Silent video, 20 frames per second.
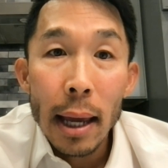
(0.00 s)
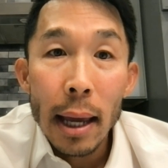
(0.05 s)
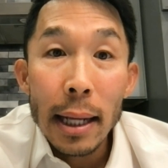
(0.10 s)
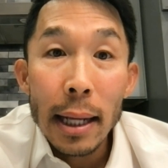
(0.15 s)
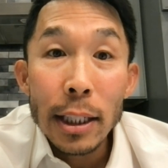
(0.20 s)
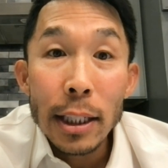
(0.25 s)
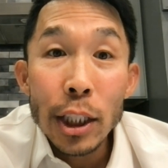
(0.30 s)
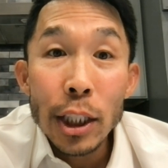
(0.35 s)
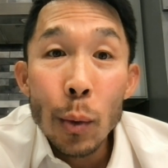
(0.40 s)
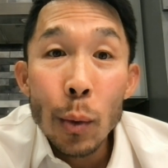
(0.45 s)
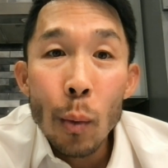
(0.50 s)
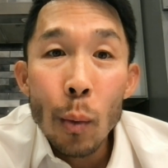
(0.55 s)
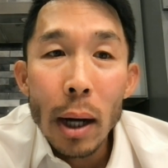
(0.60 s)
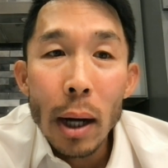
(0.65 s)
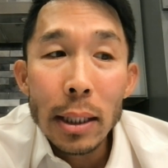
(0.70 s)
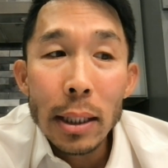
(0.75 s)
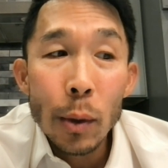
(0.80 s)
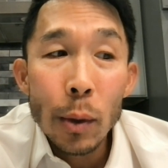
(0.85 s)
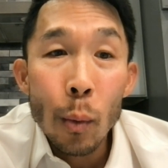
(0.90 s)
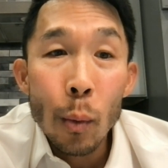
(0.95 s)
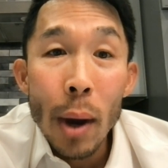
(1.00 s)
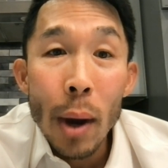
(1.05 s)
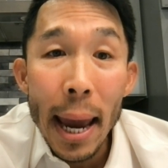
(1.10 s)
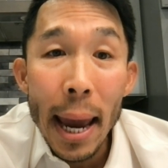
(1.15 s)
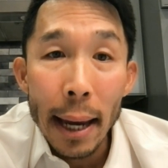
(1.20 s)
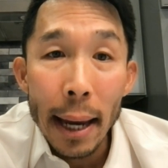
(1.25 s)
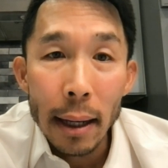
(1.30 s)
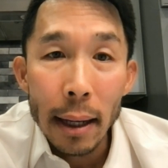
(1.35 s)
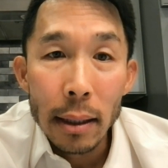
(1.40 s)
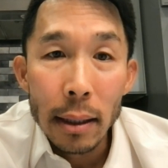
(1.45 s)
And as she walks
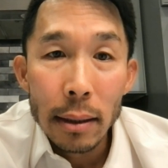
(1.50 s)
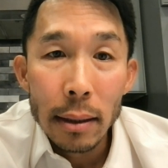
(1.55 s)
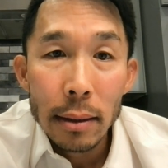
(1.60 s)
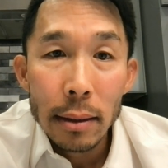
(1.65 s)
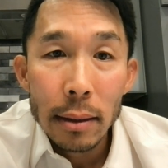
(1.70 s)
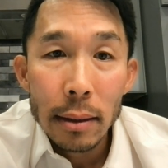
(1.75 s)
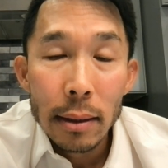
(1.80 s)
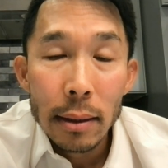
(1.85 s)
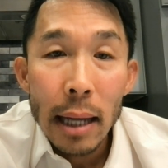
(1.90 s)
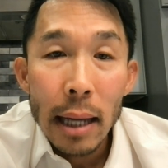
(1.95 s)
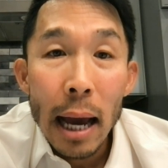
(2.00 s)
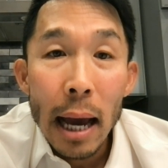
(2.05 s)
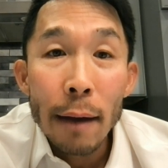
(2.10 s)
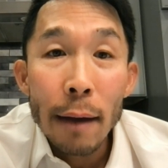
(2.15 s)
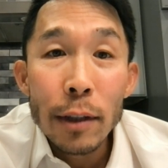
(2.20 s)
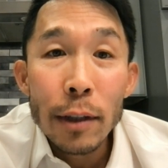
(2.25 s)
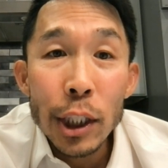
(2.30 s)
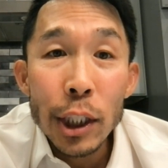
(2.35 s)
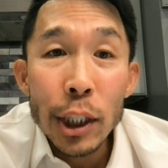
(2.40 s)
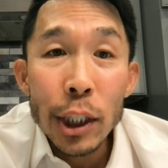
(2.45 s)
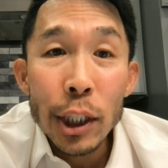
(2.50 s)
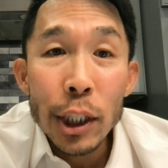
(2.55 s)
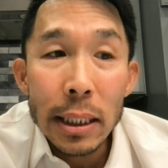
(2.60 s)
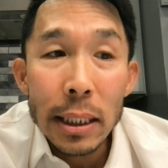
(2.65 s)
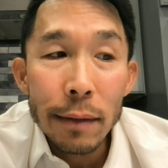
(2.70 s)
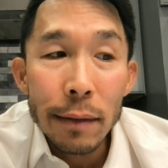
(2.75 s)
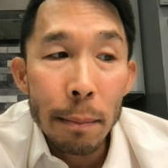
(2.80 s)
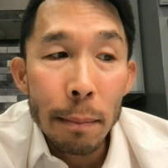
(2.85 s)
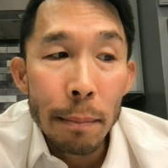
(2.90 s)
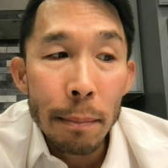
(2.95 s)
away, after she
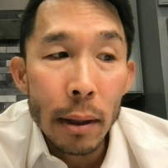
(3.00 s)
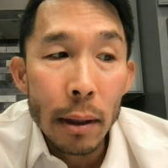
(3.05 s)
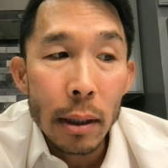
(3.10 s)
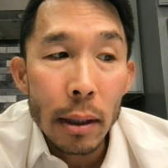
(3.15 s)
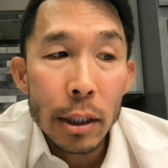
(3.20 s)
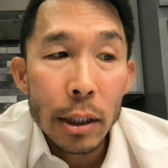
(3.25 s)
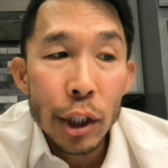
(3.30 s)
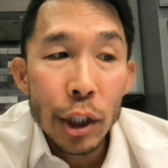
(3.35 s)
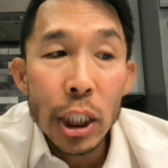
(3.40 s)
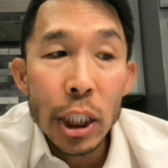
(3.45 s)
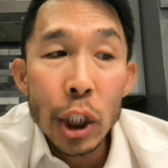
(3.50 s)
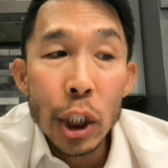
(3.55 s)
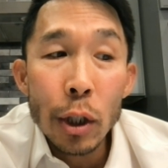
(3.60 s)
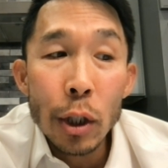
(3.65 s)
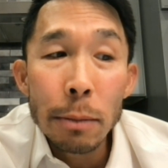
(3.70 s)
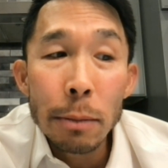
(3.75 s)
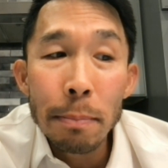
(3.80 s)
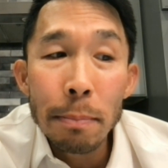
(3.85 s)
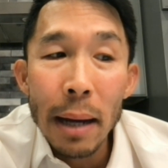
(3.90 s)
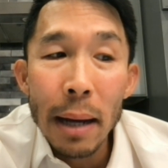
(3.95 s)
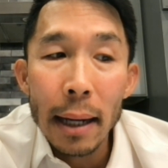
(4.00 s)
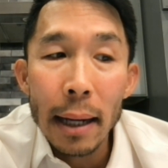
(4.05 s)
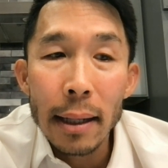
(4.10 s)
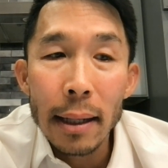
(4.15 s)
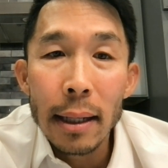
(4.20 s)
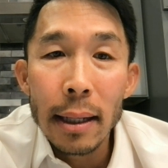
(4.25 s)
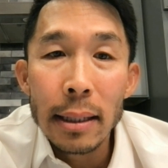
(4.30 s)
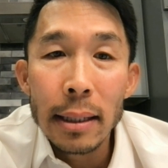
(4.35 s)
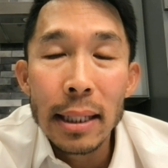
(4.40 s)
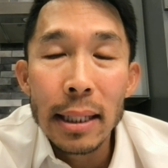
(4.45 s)
received the book, she turns
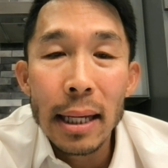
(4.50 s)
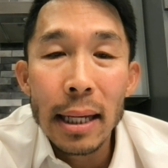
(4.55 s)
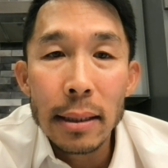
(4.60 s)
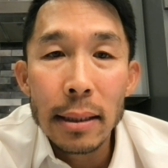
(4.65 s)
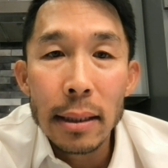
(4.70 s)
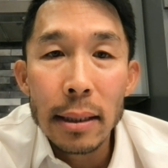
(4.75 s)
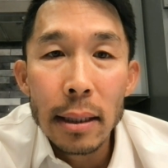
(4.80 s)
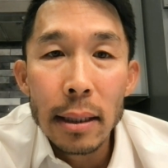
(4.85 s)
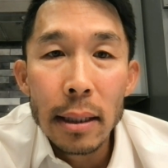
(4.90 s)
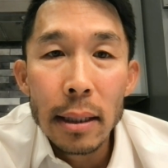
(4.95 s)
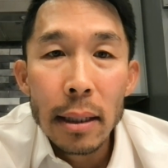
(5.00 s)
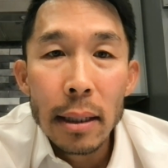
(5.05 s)
back and says,